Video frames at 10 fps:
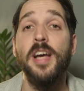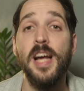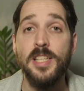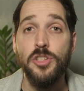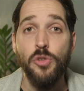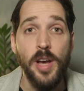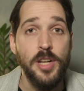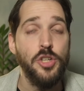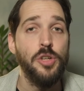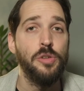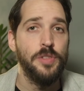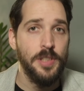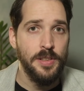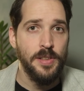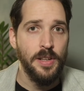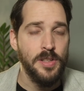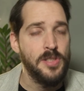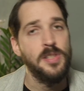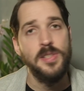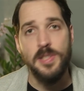extraction of
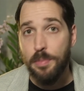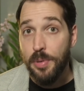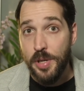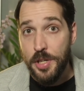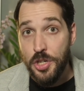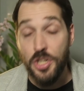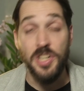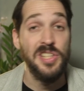details, separation,